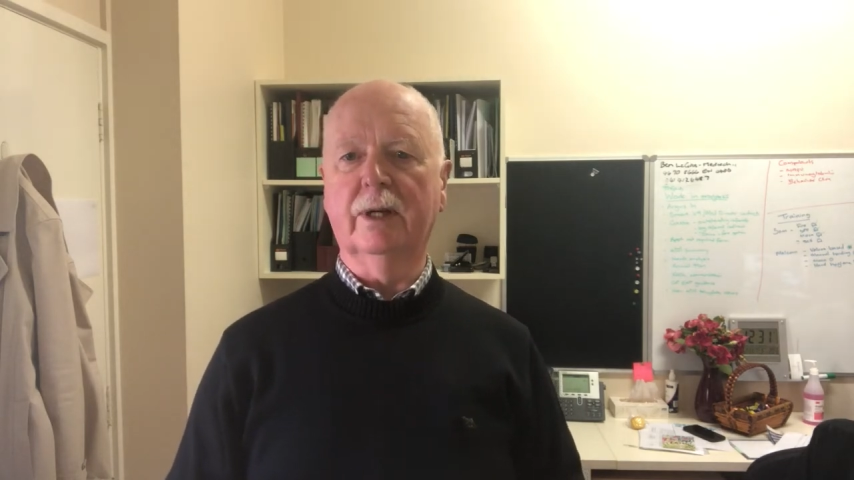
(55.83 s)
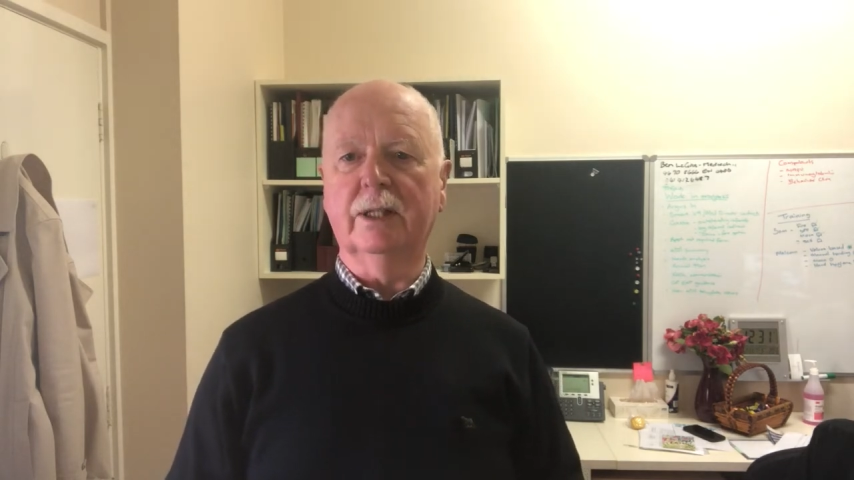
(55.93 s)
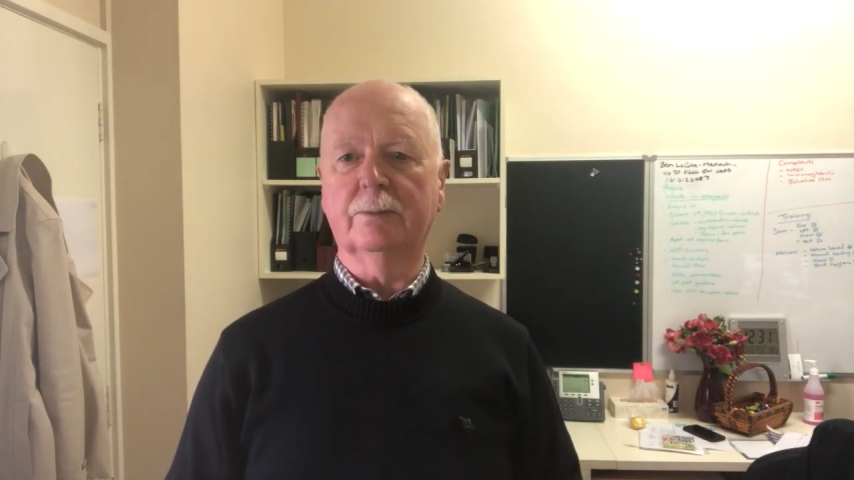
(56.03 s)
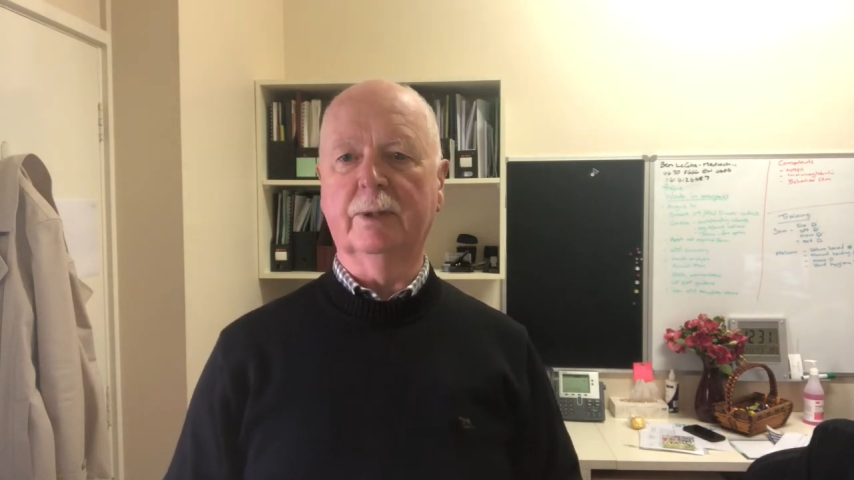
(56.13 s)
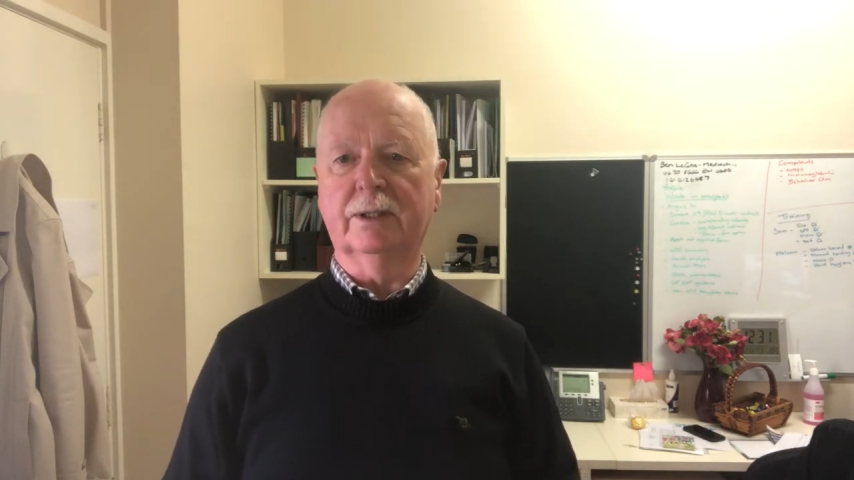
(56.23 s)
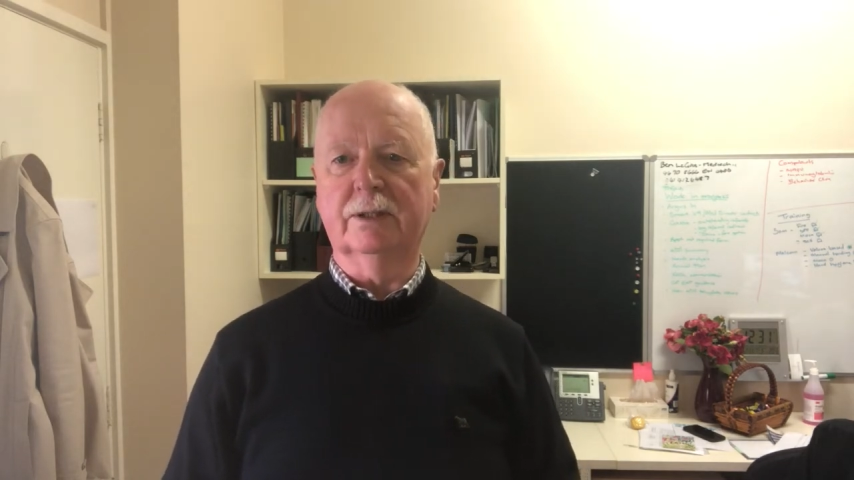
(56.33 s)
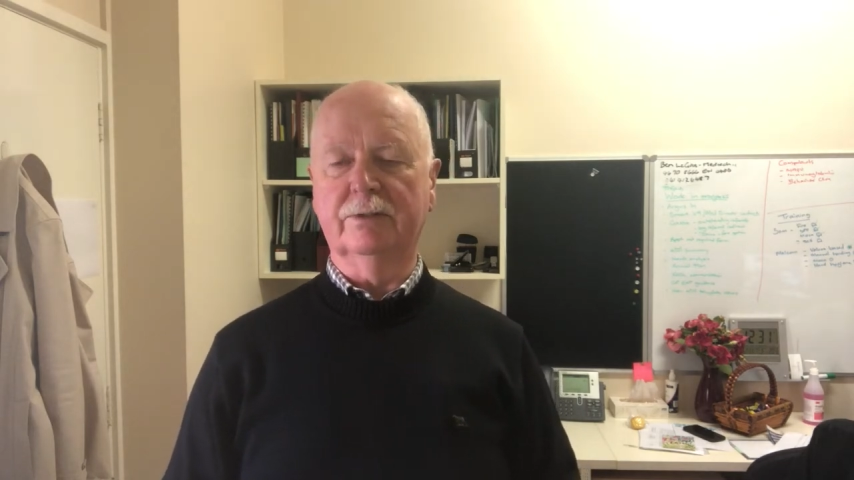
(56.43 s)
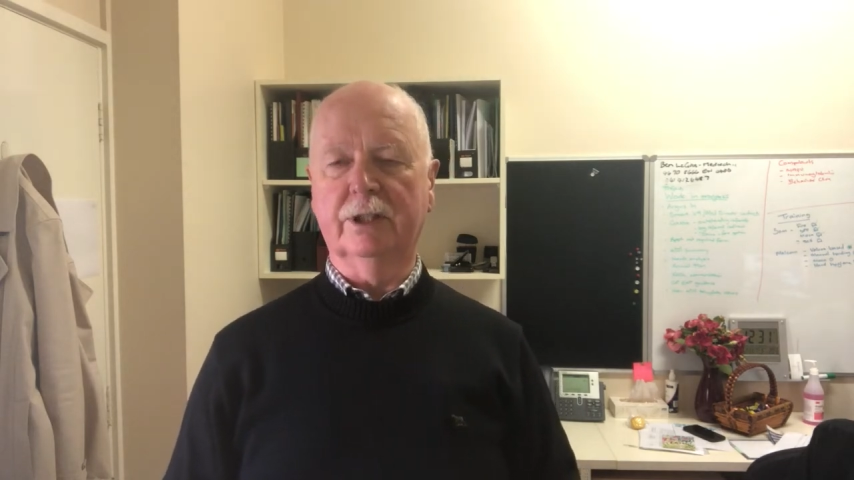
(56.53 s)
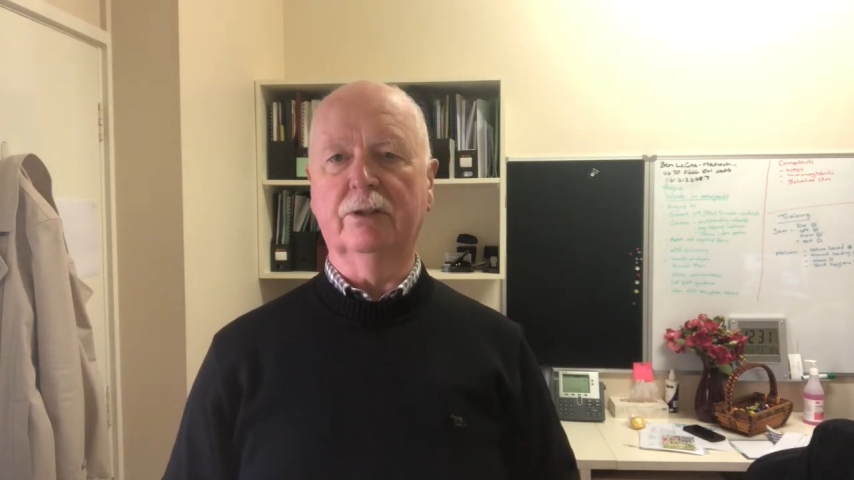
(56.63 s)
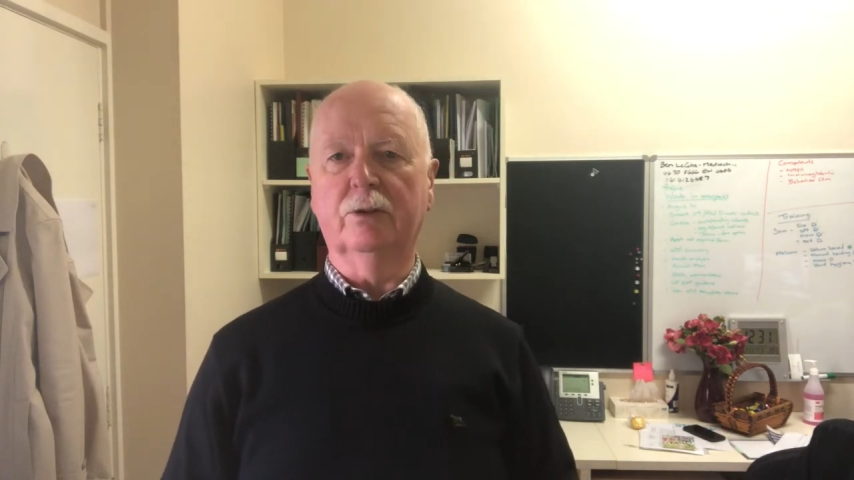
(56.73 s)
aspects of
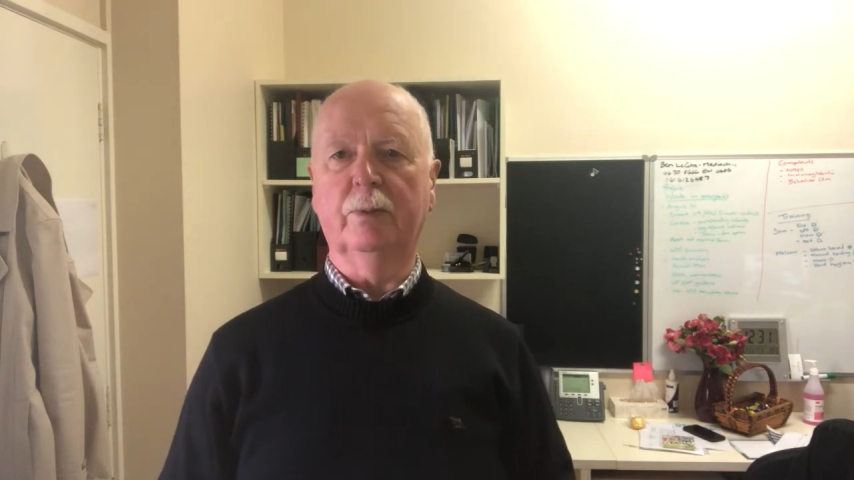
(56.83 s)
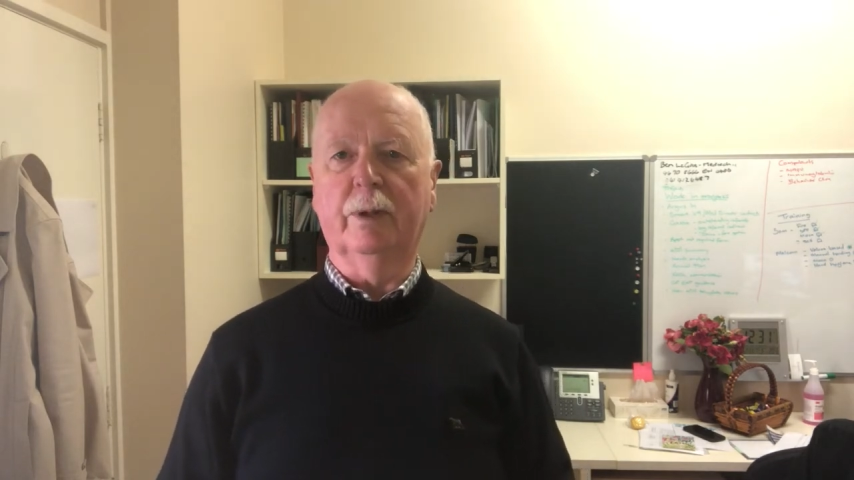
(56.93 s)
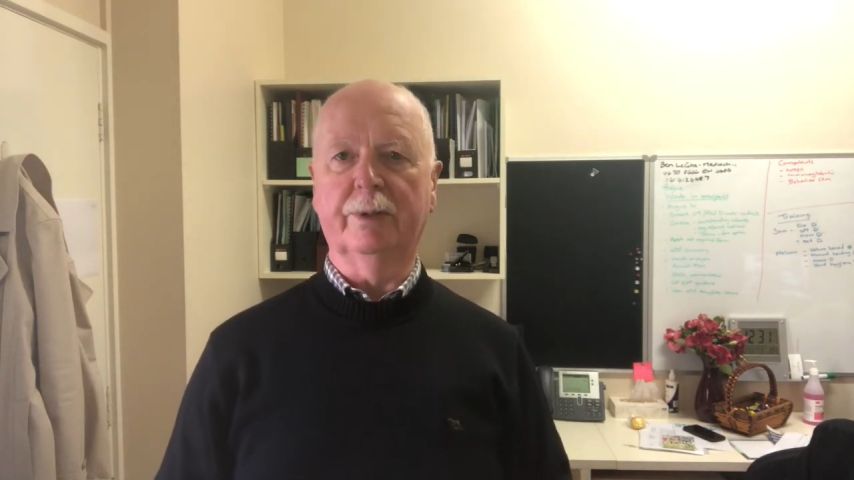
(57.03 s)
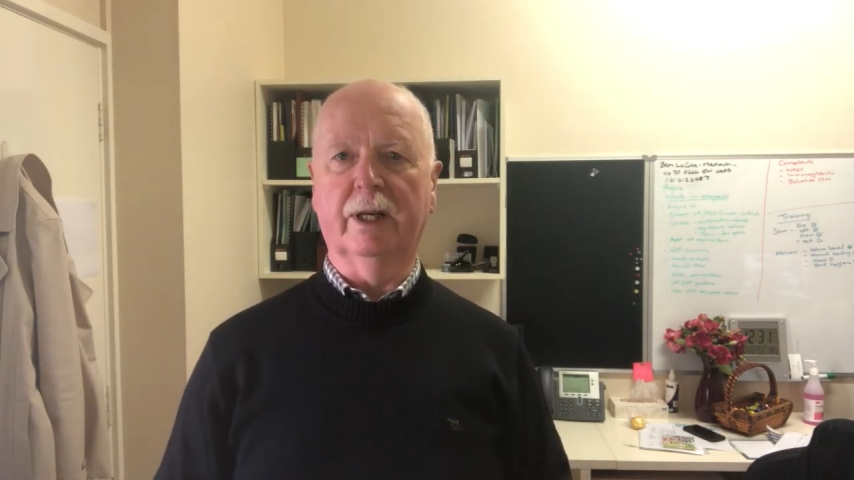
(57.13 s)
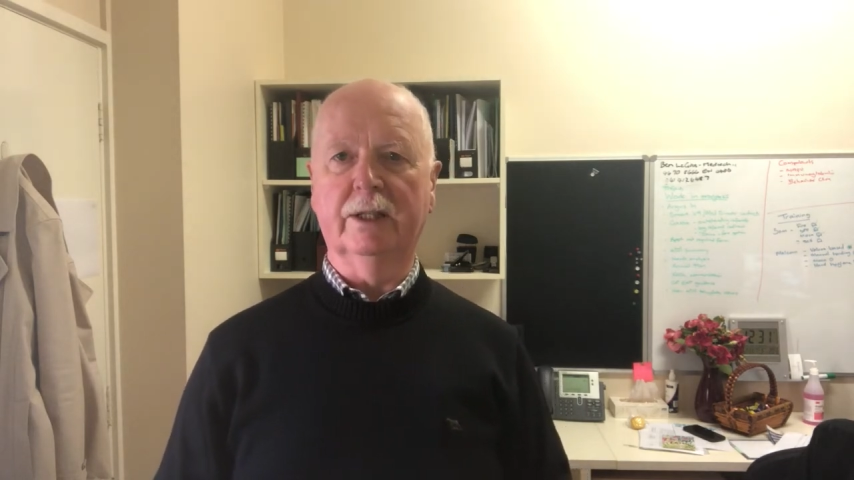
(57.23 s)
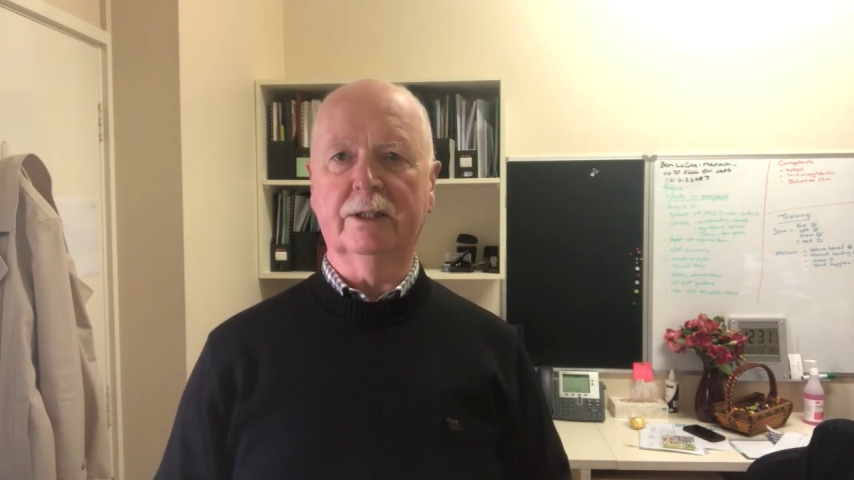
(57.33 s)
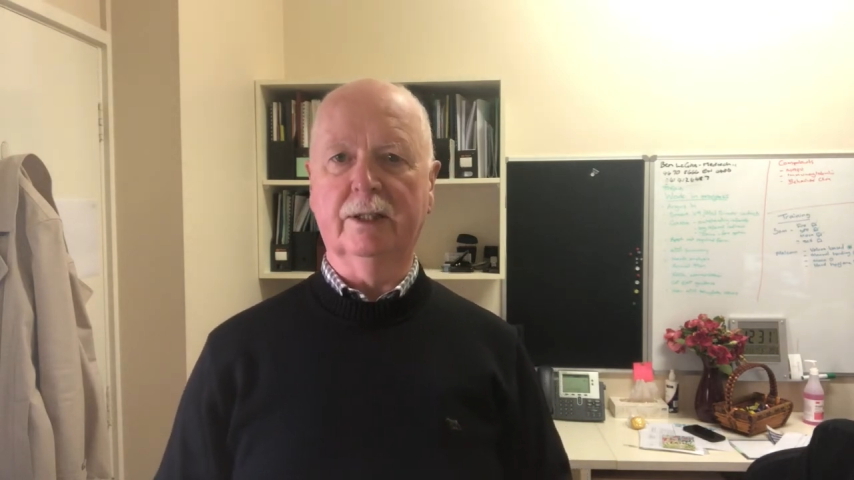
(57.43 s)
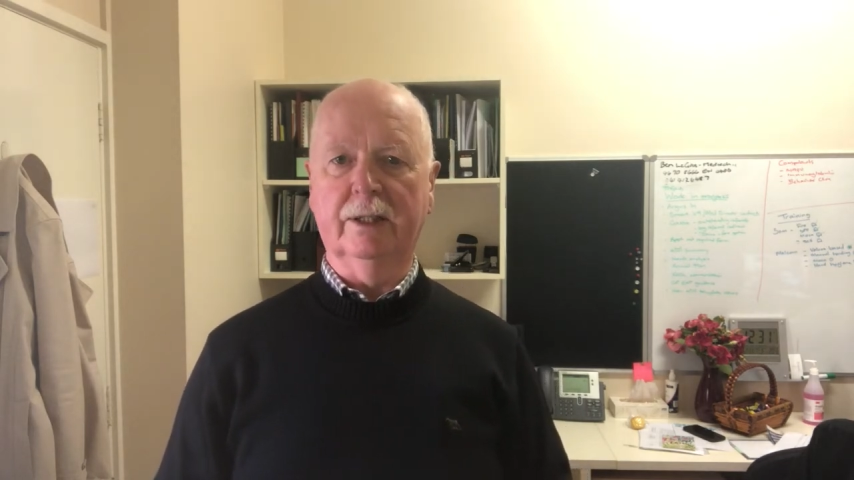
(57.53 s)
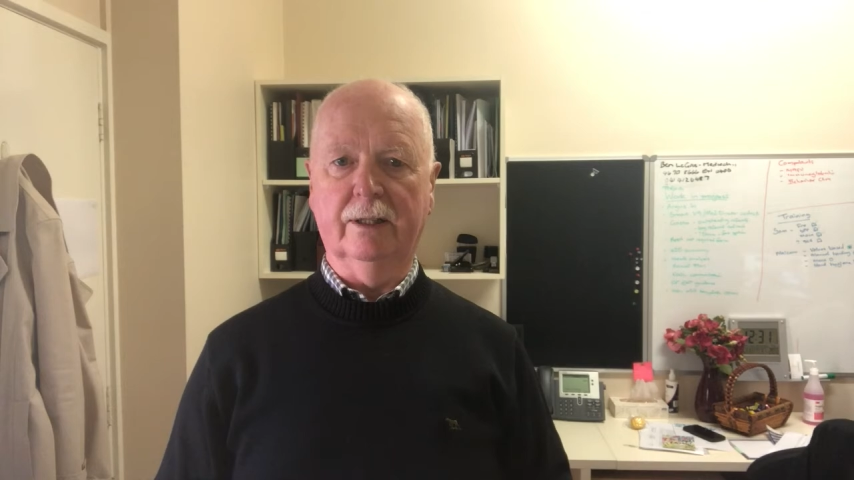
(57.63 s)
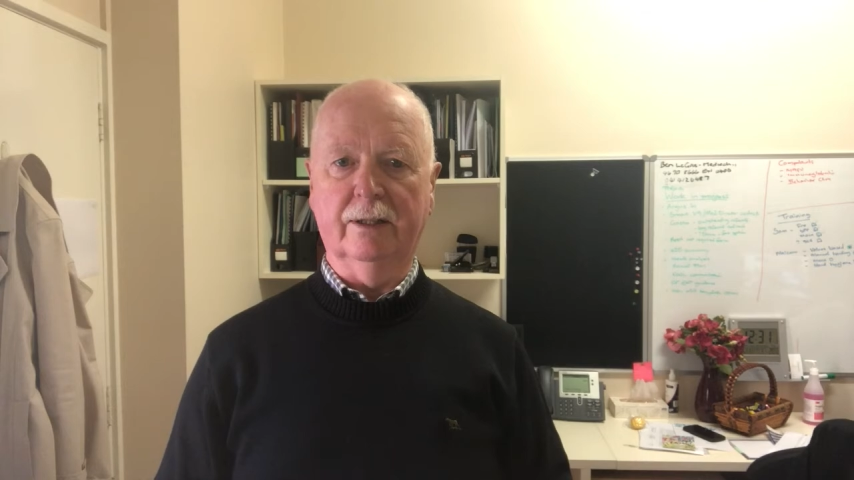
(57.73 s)
general population
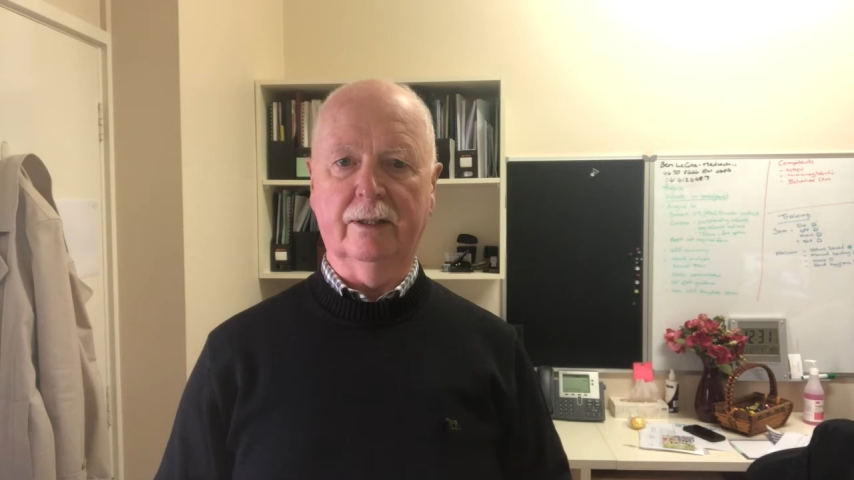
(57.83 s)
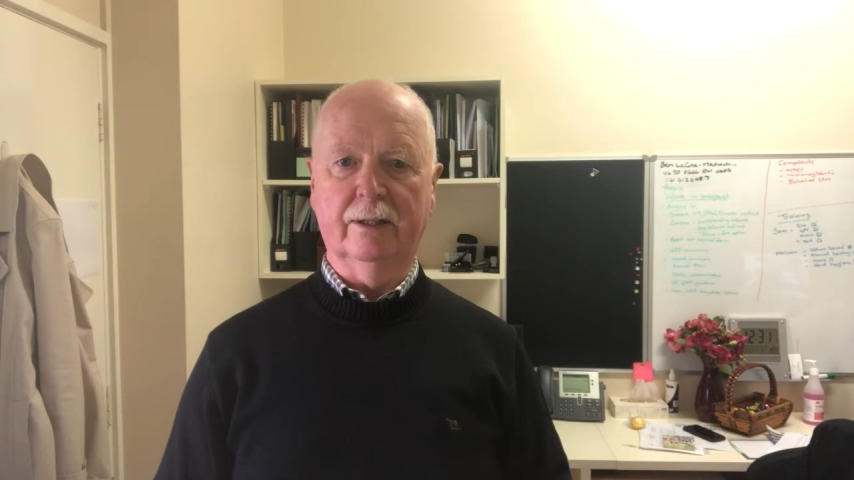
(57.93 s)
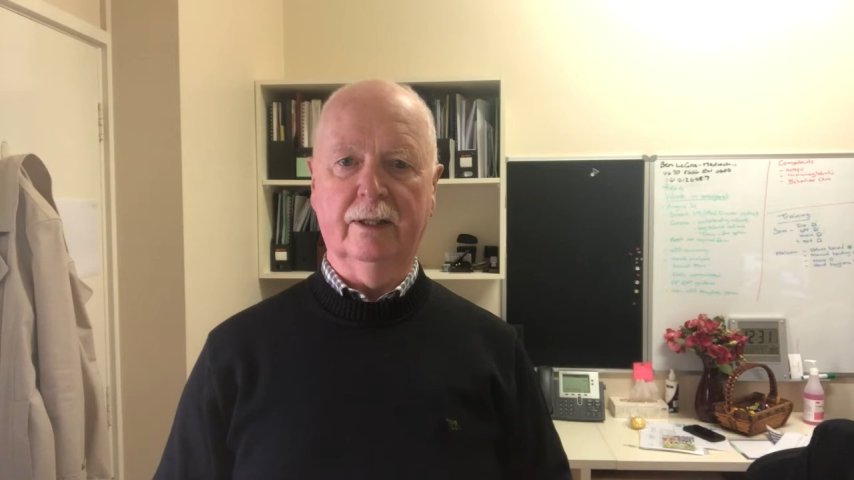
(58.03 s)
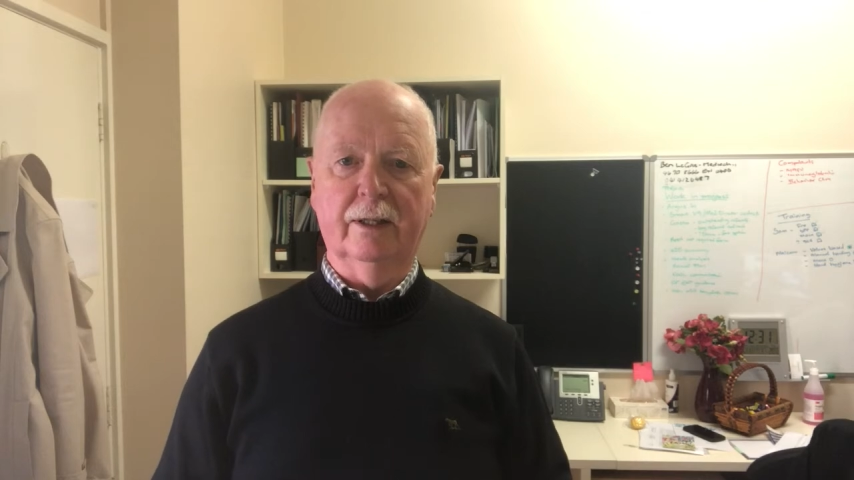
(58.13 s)
health.